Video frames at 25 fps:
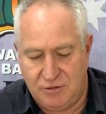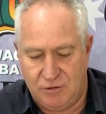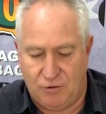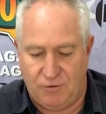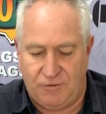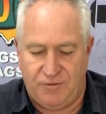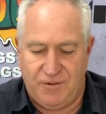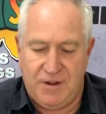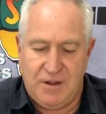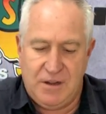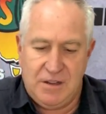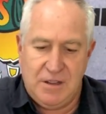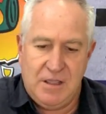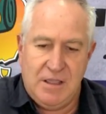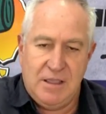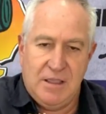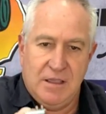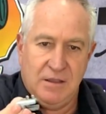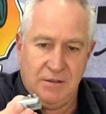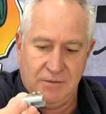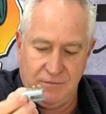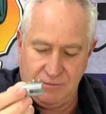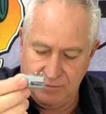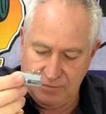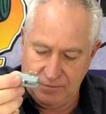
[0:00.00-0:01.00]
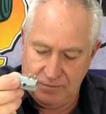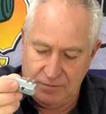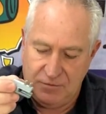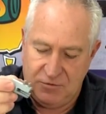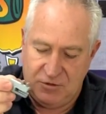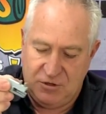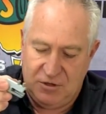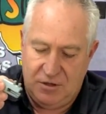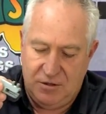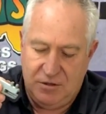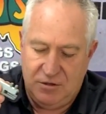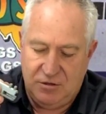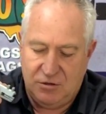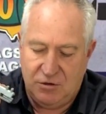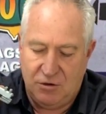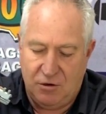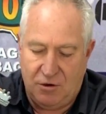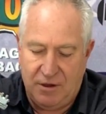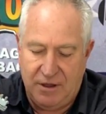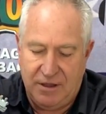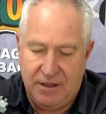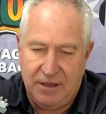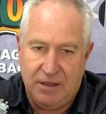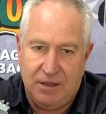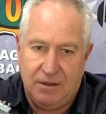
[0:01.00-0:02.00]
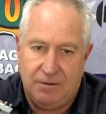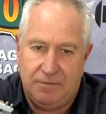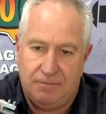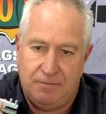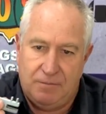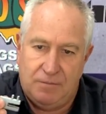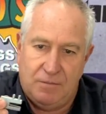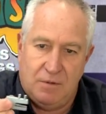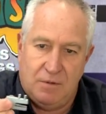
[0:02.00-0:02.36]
little fitting here. So this guy here